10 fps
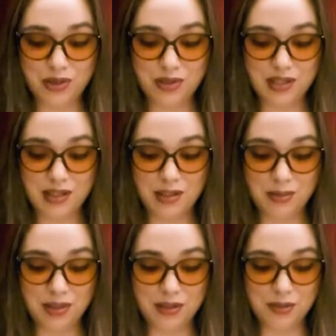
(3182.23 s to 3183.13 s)

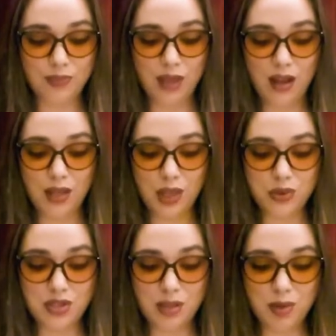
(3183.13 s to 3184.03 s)
sentiment, though
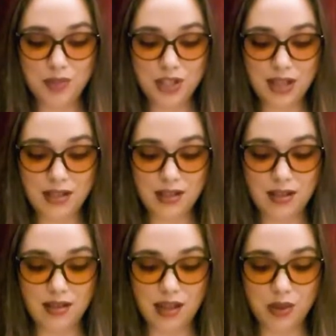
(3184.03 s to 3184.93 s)
some
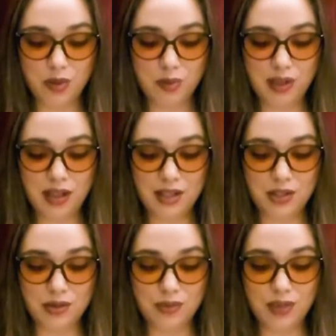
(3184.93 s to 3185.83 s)
objected that the reply
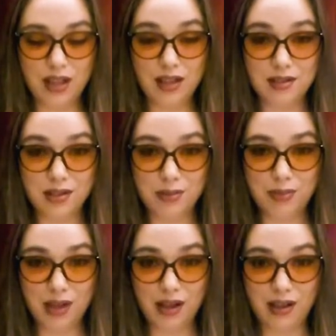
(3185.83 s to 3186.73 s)
to Is it a
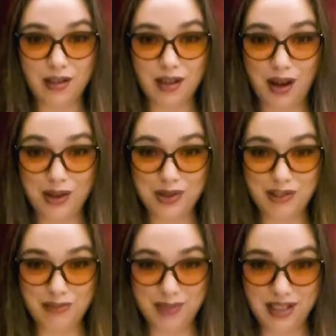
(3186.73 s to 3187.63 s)
bear? ought
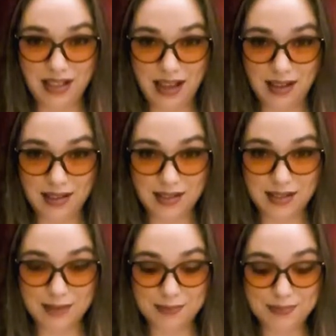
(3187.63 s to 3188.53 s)
to have been
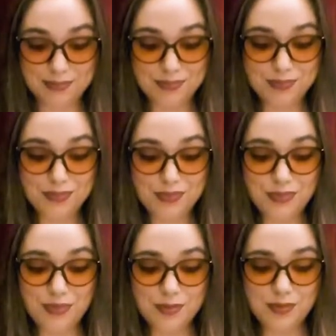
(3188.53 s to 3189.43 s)
yes.
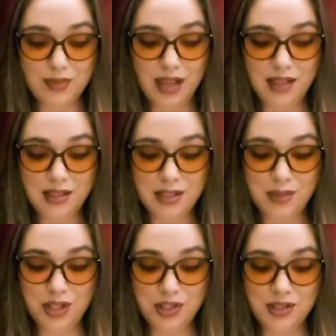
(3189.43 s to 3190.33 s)

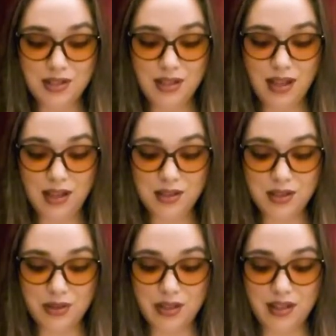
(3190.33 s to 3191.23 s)
Inasmuch as an
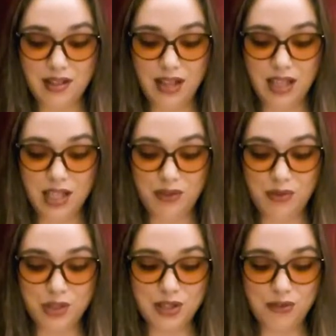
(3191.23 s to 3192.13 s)
answer in the negative
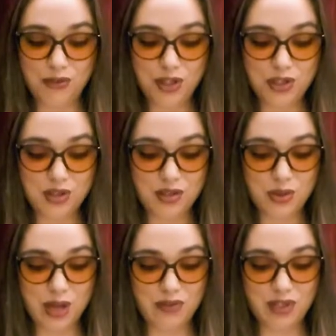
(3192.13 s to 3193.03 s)
was sufficient
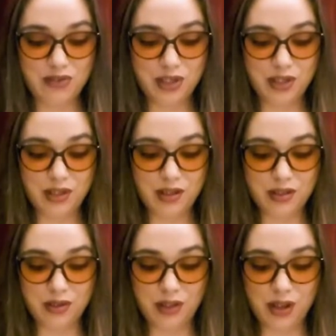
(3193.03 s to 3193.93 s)
to have diverted
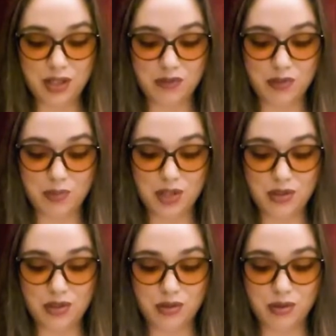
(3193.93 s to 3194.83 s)
their thoughts from
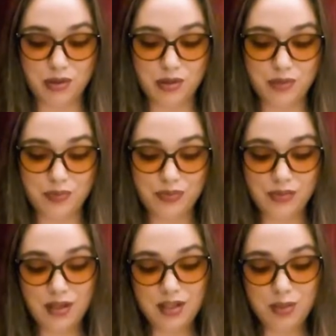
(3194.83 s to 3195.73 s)
Mr. Scrooge,
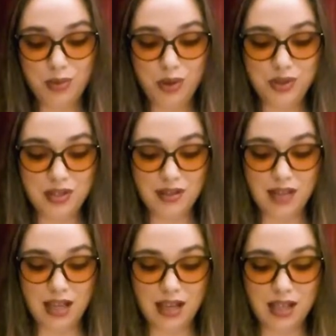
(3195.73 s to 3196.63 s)
supposing
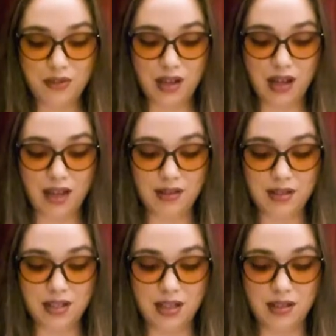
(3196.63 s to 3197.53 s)
they had ever had the
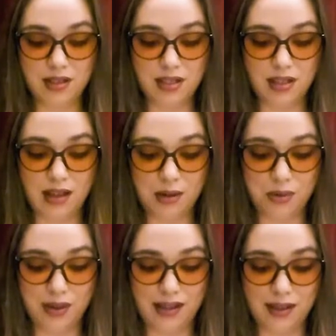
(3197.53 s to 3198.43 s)
tendency that
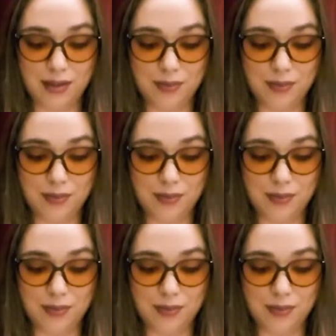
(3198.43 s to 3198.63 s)
way.